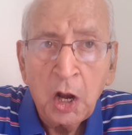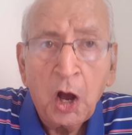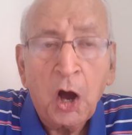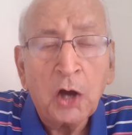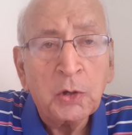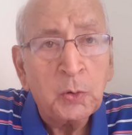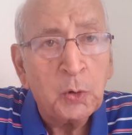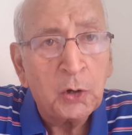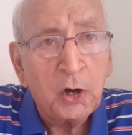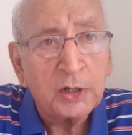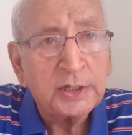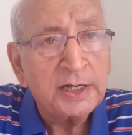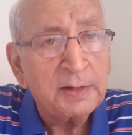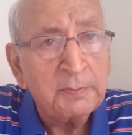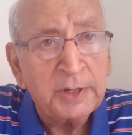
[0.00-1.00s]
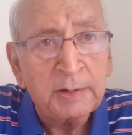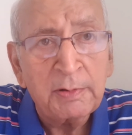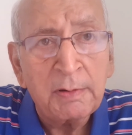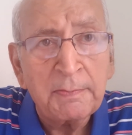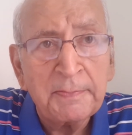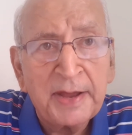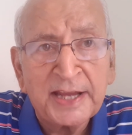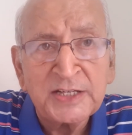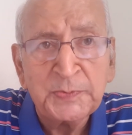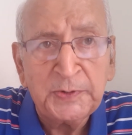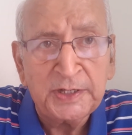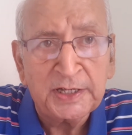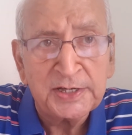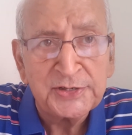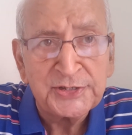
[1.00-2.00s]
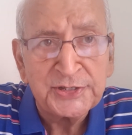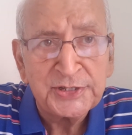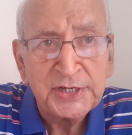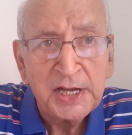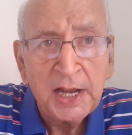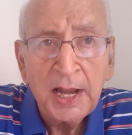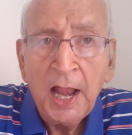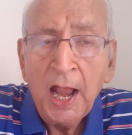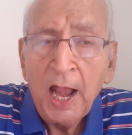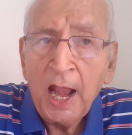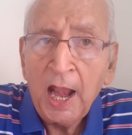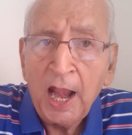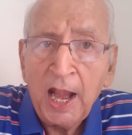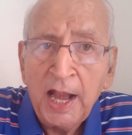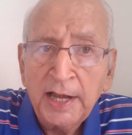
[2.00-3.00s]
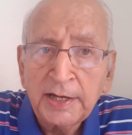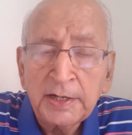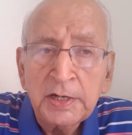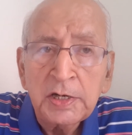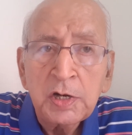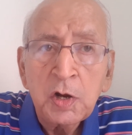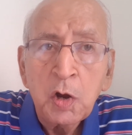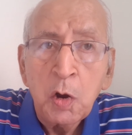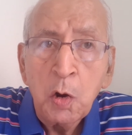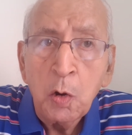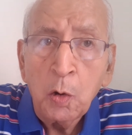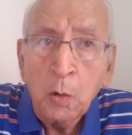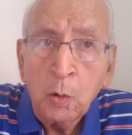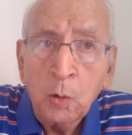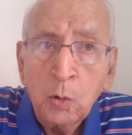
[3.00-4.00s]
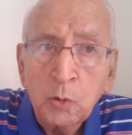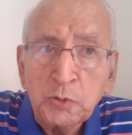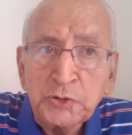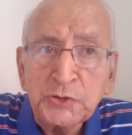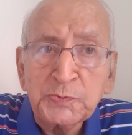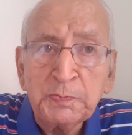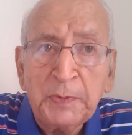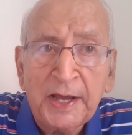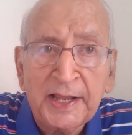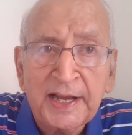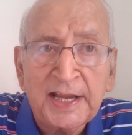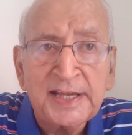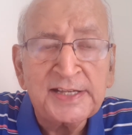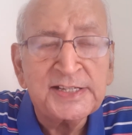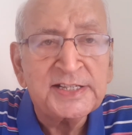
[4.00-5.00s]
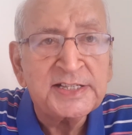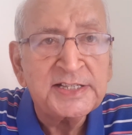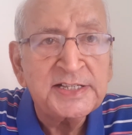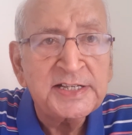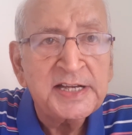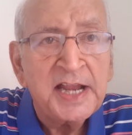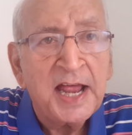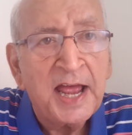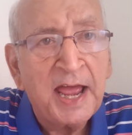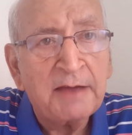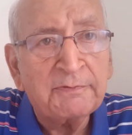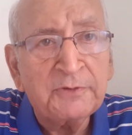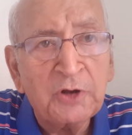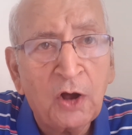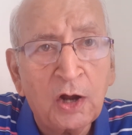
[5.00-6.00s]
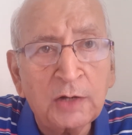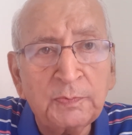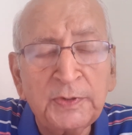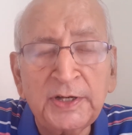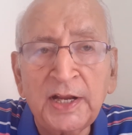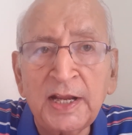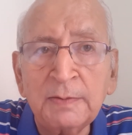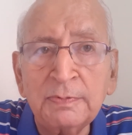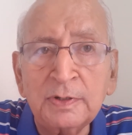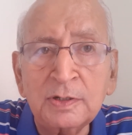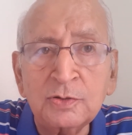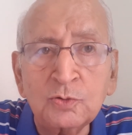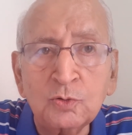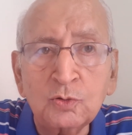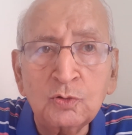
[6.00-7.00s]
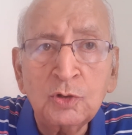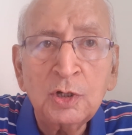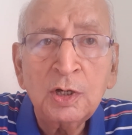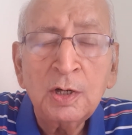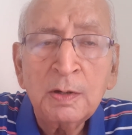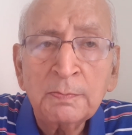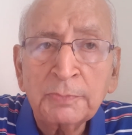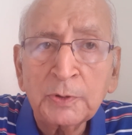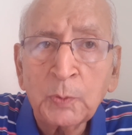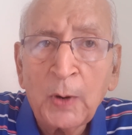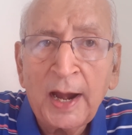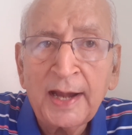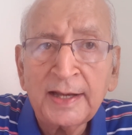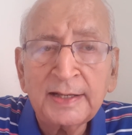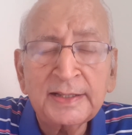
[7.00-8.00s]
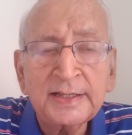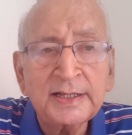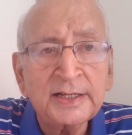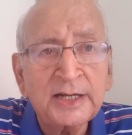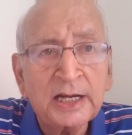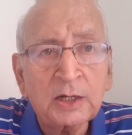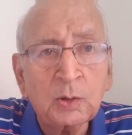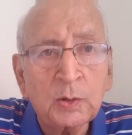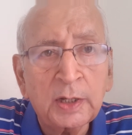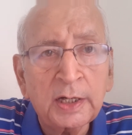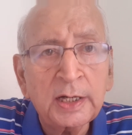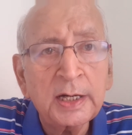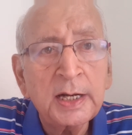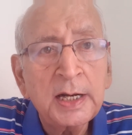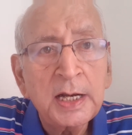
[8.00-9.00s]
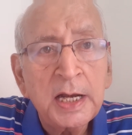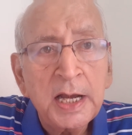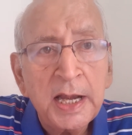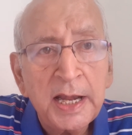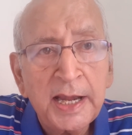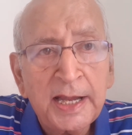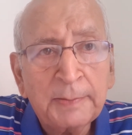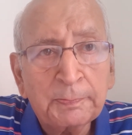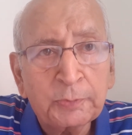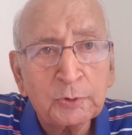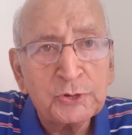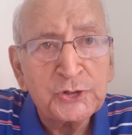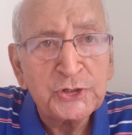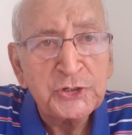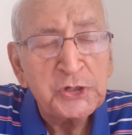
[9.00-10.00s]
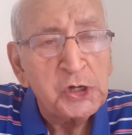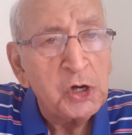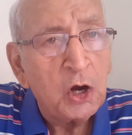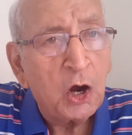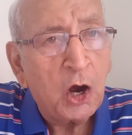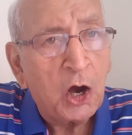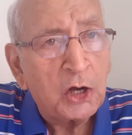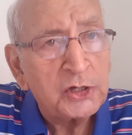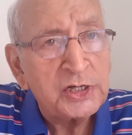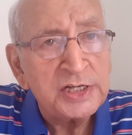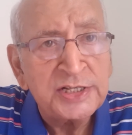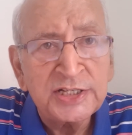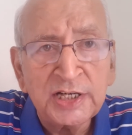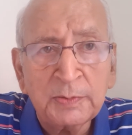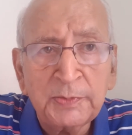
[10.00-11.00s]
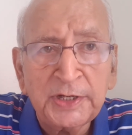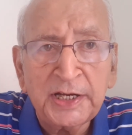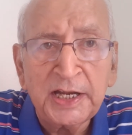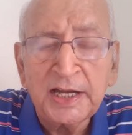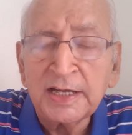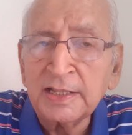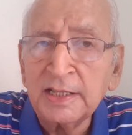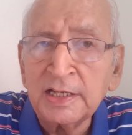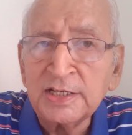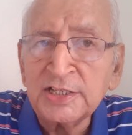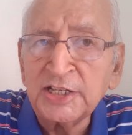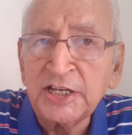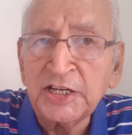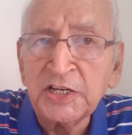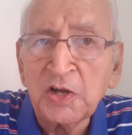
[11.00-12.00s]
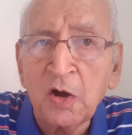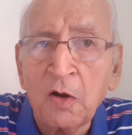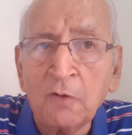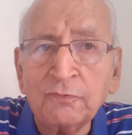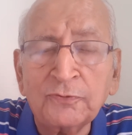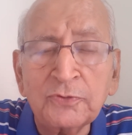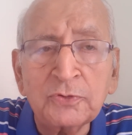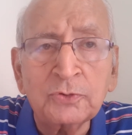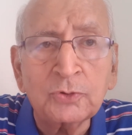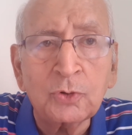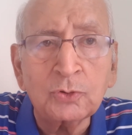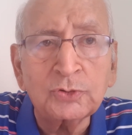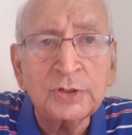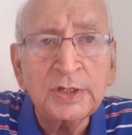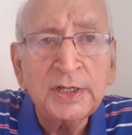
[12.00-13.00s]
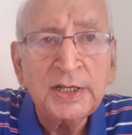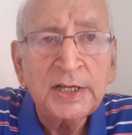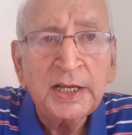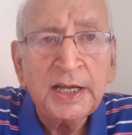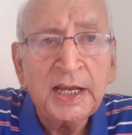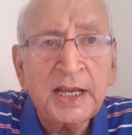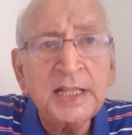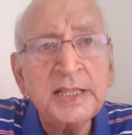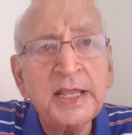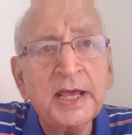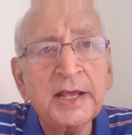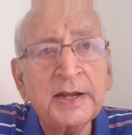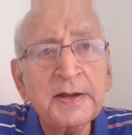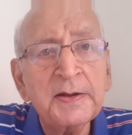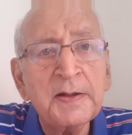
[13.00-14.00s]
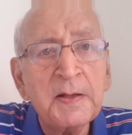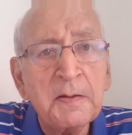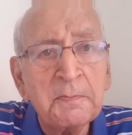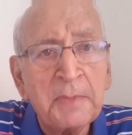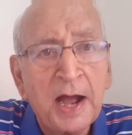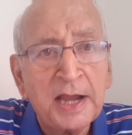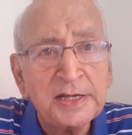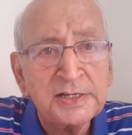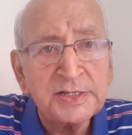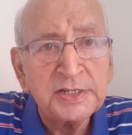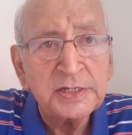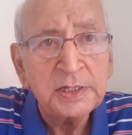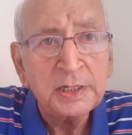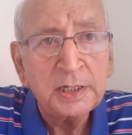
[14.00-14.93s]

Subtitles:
or who got minimum experience, and whose parents have not been able to provide the regular inputs or germinate the seed of growth in their minds.